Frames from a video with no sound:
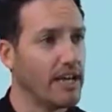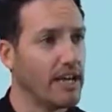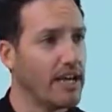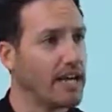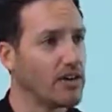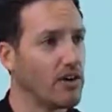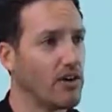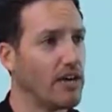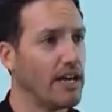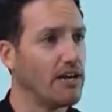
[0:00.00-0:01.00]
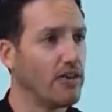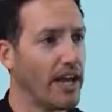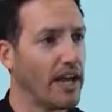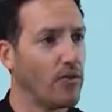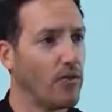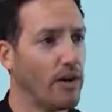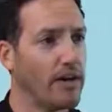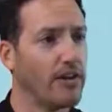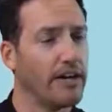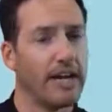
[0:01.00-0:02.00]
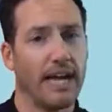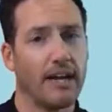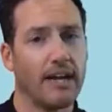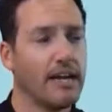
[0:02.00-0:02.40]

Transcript: hit enter, and you'll get 108.